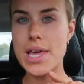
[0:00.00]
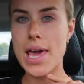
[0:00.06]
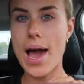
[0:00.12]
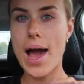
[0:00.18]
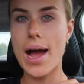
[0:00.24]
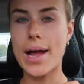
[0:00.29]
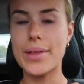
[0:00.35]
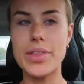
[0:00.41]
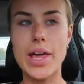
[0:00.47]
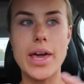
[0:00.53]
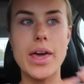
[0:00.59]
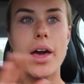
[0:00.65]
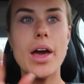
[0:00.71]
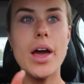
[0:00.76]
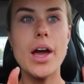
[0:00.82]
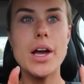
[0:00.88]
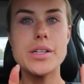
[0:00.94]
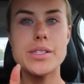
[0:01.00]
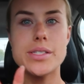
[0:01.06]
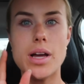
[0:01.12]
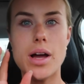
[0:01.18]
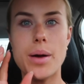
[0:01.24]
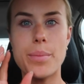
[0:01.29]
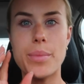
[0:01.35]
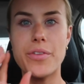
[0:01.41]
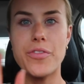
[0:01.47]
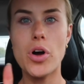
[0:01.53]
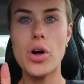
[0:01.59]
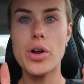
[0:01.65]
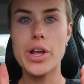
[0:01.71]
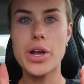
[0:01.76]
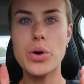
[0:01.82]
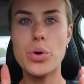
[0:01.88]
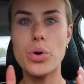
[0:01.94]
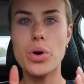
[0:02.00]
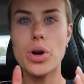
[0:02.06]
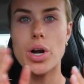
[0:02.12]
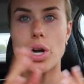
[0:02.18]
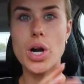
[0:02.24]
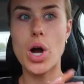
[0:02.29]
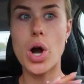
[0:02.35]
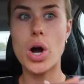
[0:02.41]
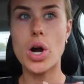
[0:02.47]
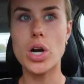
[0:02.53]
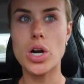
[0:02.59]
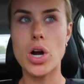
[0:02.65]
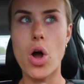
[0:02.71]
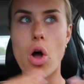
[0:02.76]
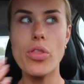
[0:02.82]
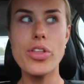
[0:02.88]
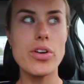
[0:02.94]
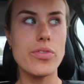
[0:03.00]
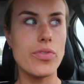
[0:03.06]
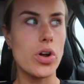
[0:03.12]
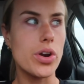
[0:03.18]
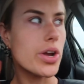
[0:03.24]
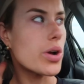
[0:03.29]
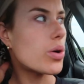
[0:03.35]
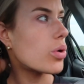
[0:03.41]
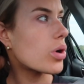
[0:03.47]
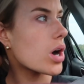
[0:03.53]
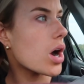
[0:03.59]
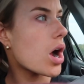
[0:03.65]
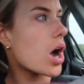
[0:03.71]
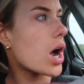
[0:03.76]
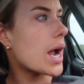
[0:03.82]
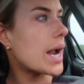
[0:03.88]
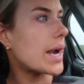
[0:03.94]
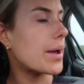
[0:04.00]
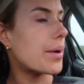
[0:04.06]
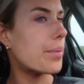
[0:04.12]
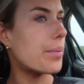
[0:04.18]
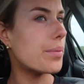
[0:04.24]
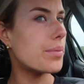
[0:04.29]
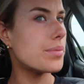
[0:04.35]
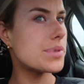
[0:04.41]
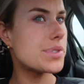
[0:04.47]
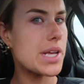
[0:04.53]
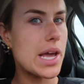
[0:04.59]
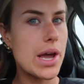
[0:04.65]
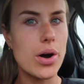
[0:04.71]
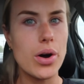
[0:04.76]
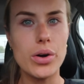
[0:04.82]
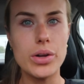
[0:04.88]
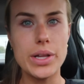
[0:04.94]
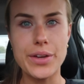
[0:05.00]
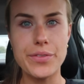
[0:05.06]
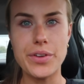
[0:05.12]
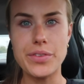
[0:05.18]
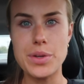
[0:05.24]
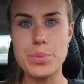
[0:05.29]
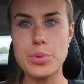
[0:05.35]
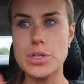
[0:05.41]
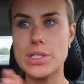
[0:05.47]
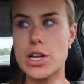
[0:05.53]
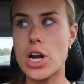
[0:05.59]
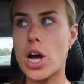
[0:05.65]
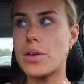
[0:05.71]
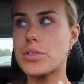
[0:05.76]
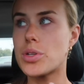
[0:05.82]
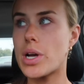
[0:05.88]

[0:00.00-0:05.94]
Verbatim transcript: They had like some fall decor or all their fall decor on sale, like 50% off.